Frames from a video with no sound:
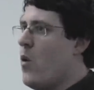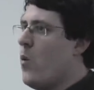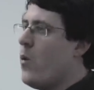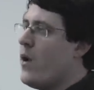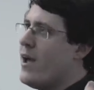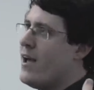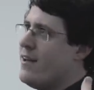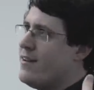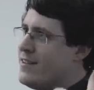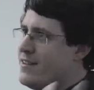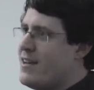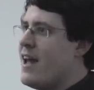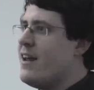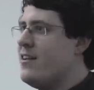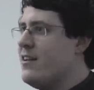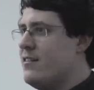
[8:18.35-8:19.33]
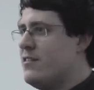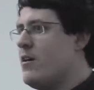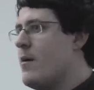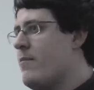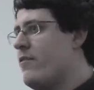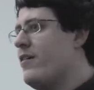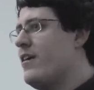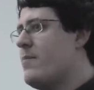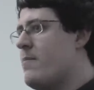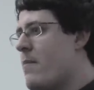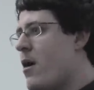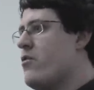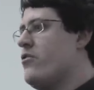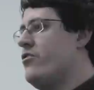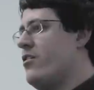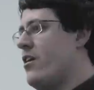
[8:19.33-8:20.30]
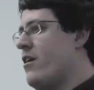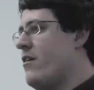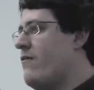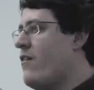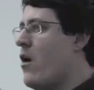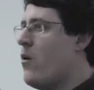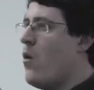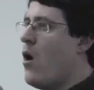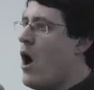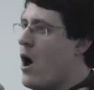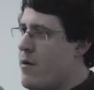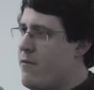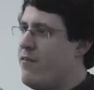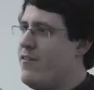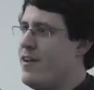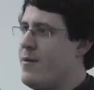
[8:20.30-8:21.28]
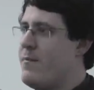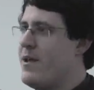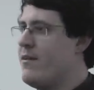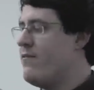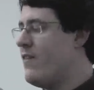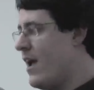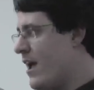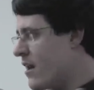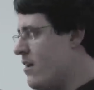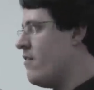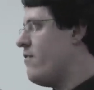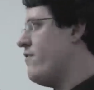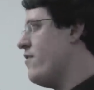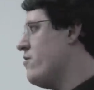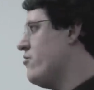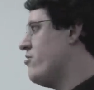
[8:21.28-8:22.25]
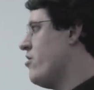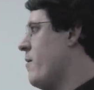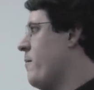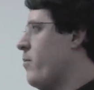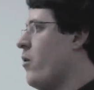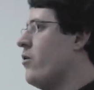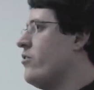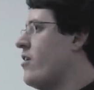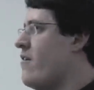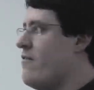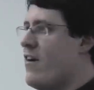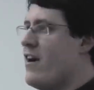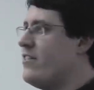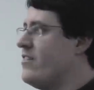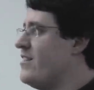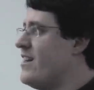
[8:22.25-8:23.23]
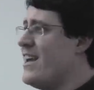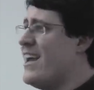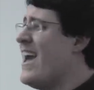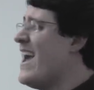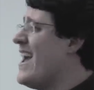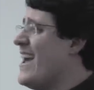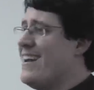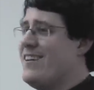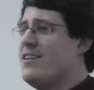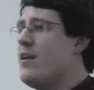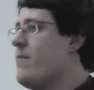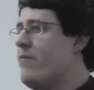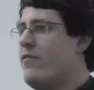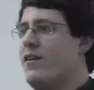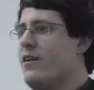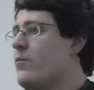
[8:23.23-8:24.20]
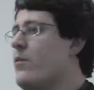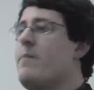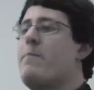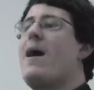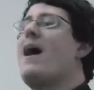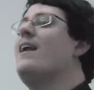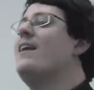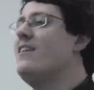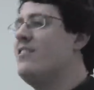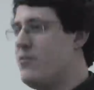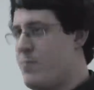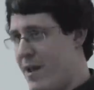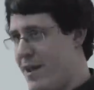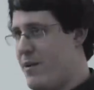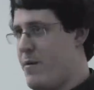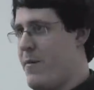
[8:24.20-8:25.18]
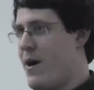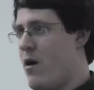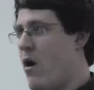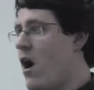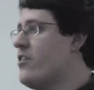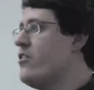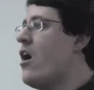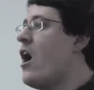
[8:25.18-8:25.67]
we're setting something in motion that will hopefully mean that in the future, board diversity is something we barely speak about.